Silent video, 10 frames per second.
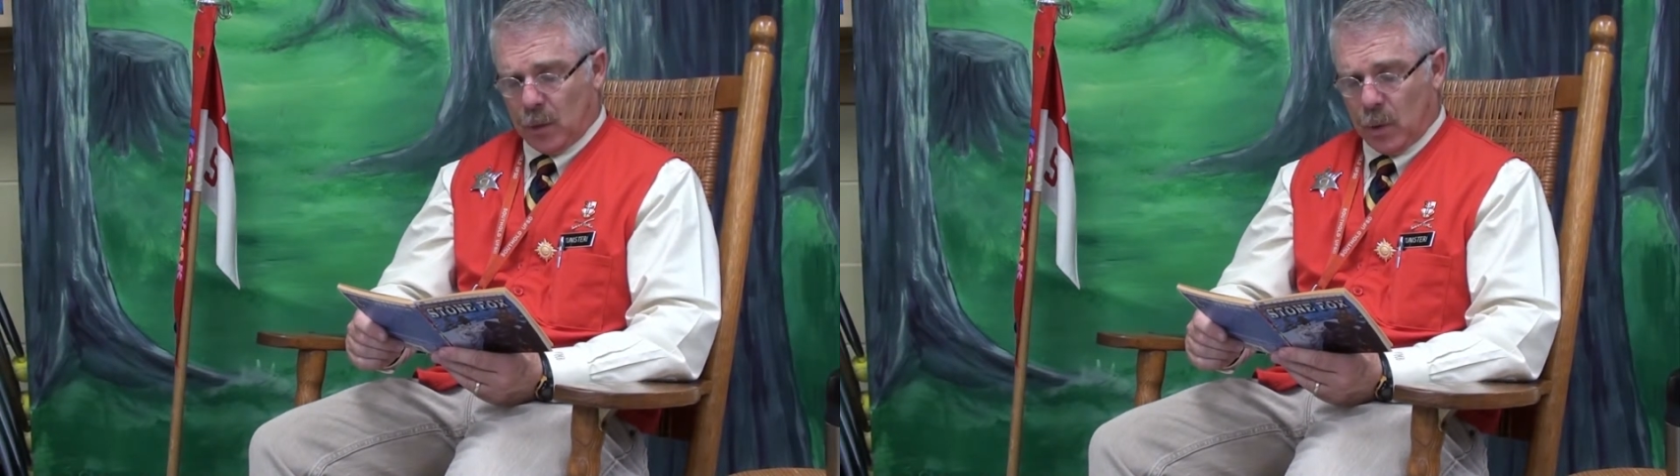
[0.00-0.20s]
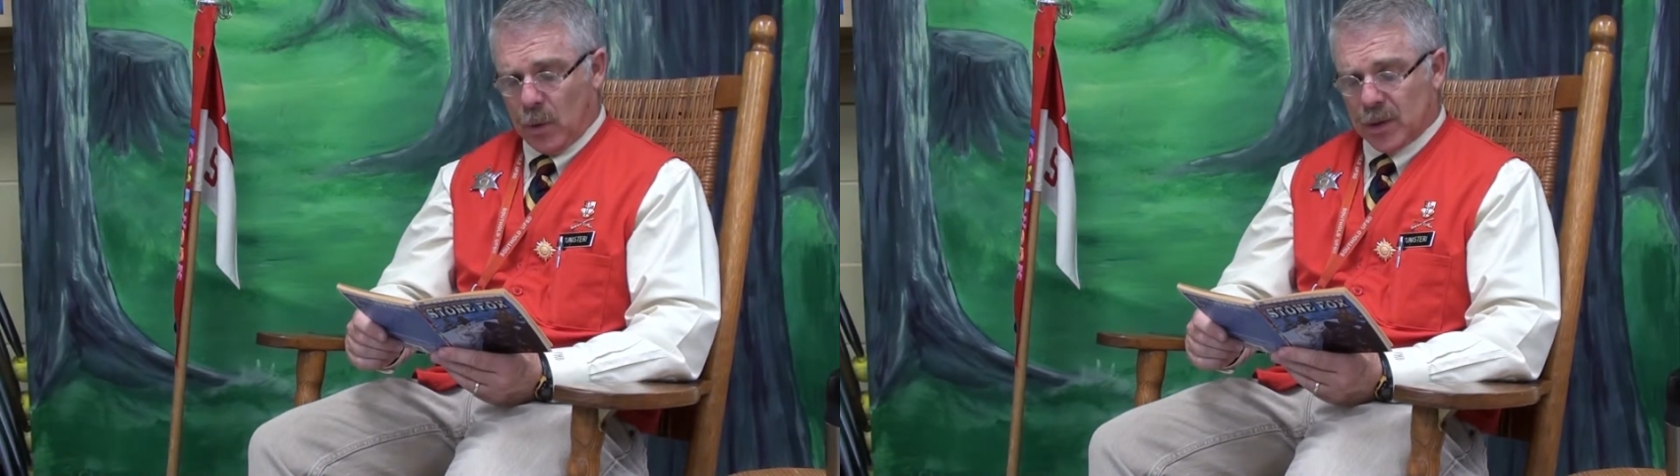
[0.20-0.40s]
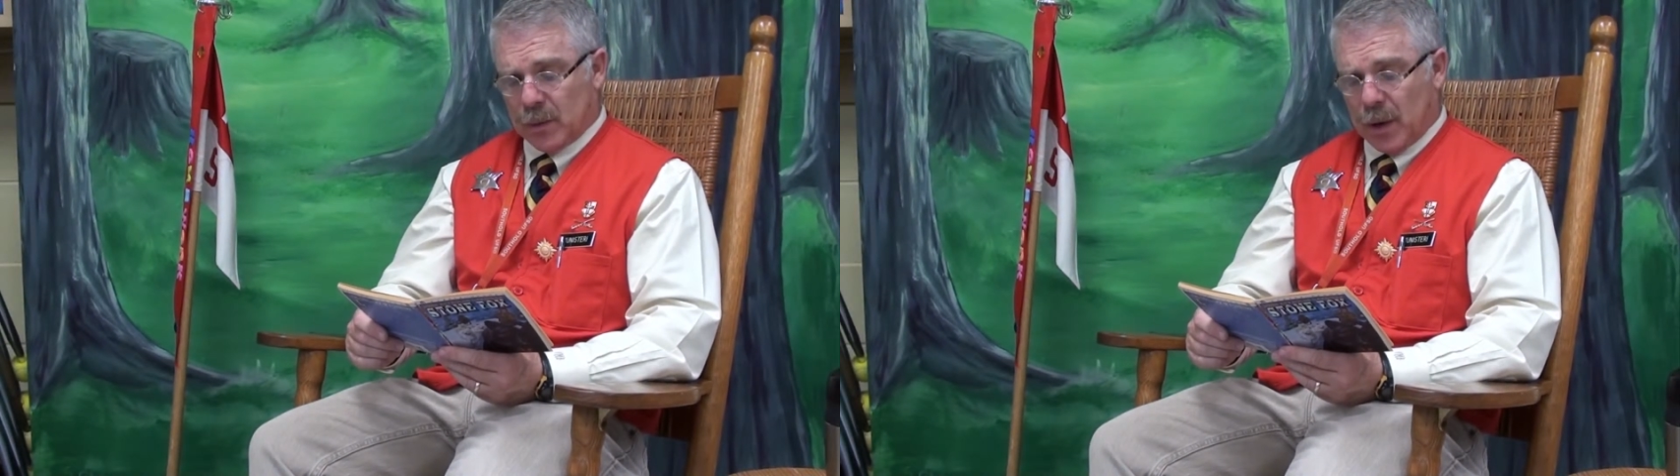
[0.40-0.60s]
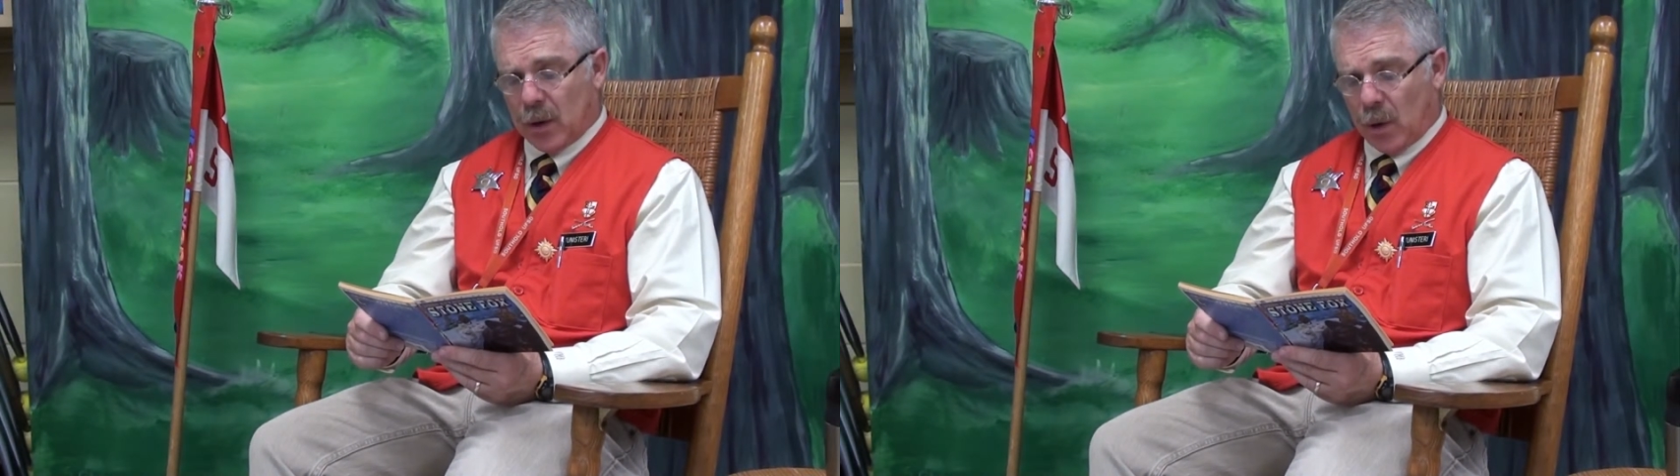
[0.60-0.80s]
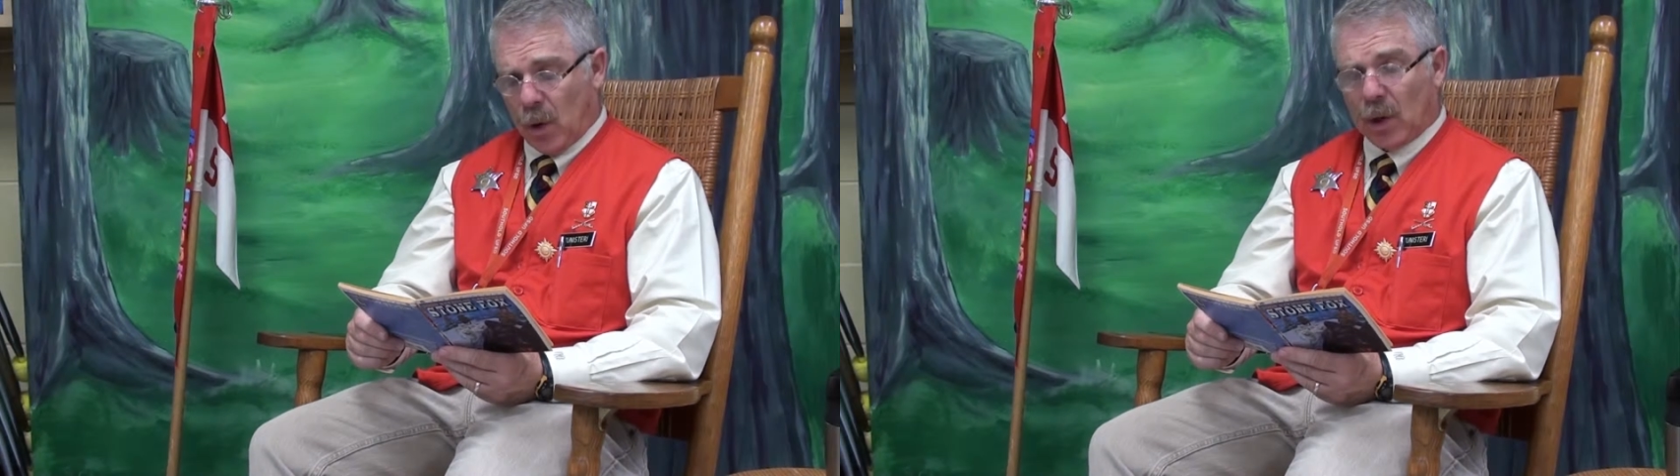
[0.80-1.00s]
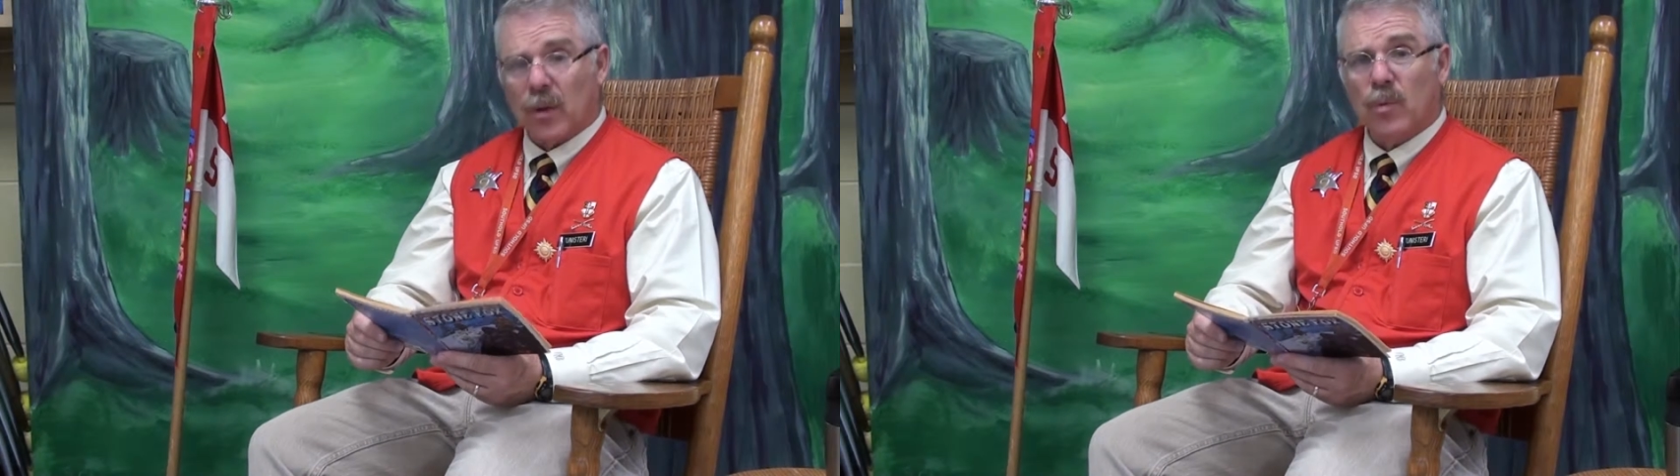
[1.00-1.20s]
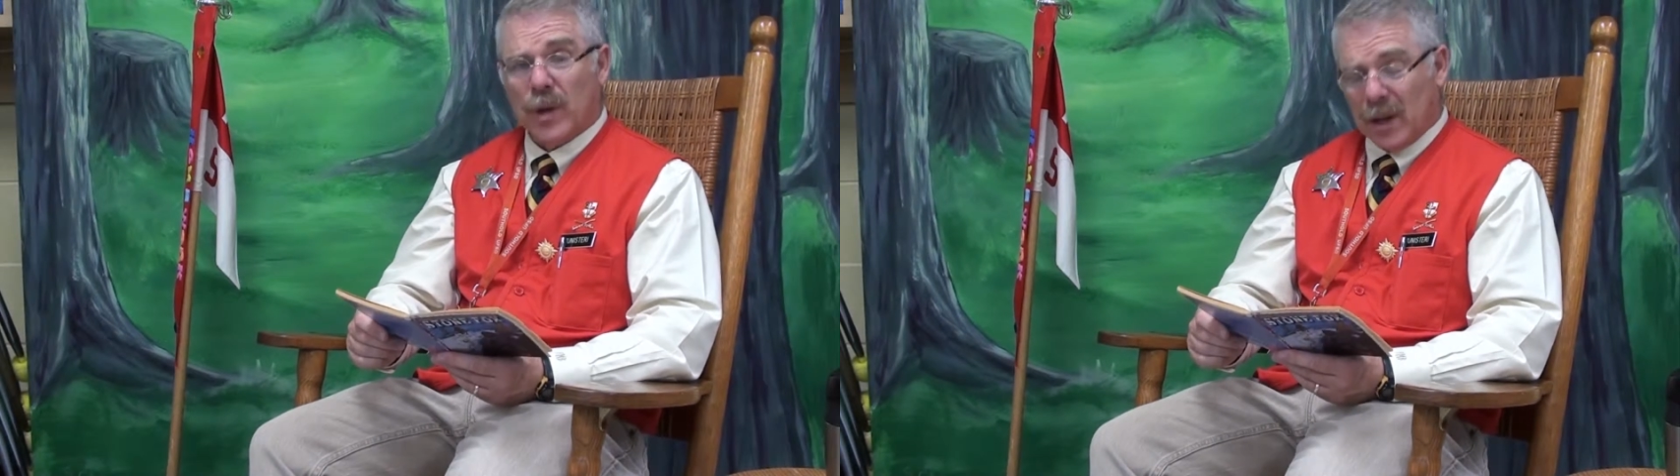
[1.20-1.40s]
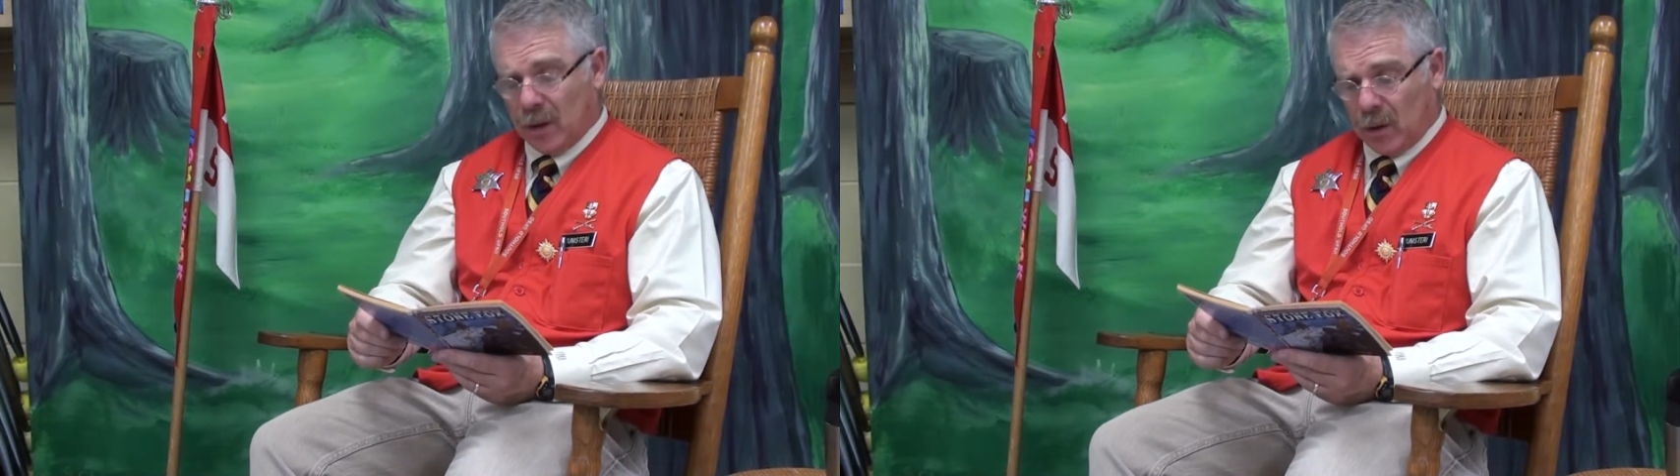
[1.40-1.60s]
"We went to bed early,
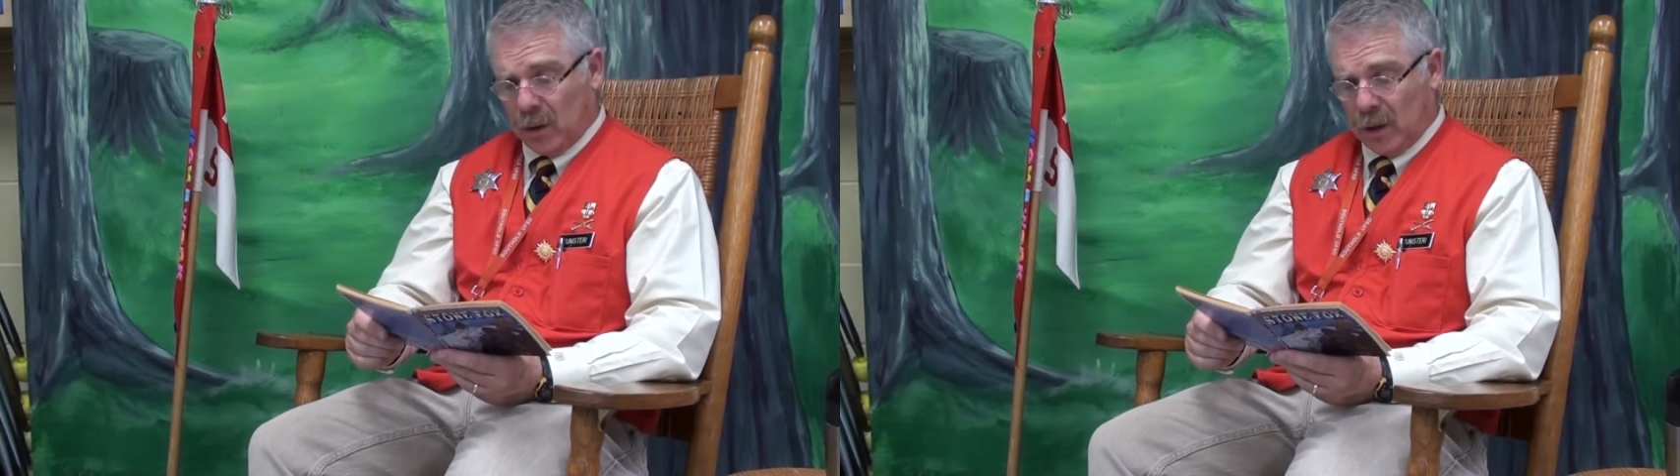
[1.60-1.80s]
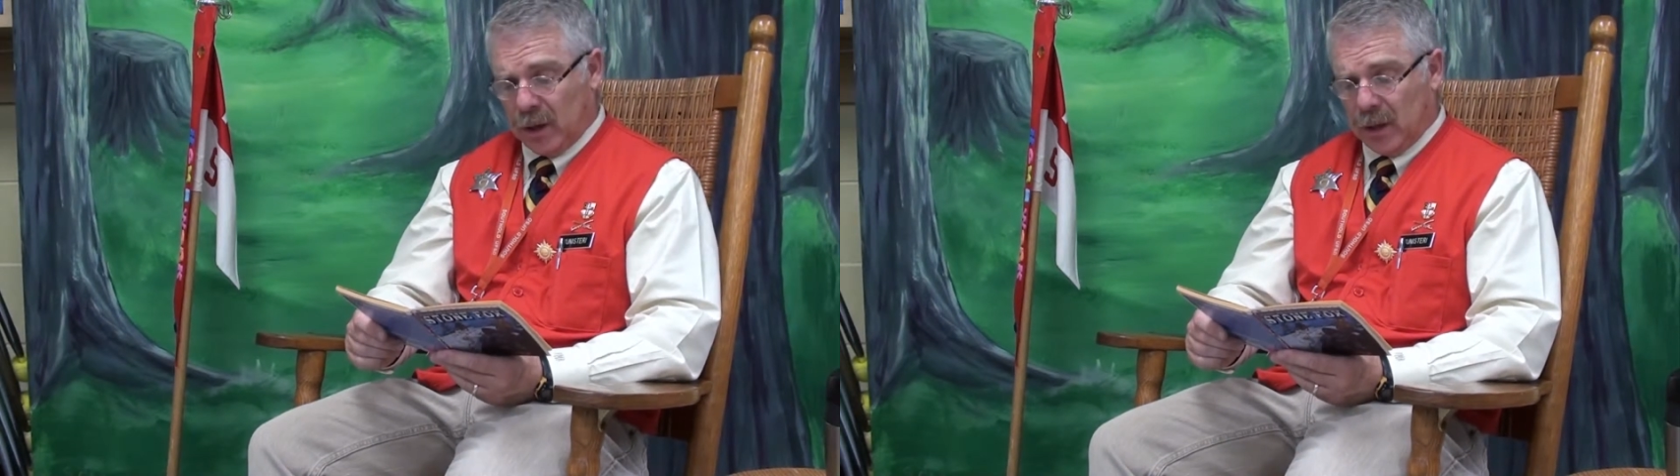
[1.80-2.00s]
real early.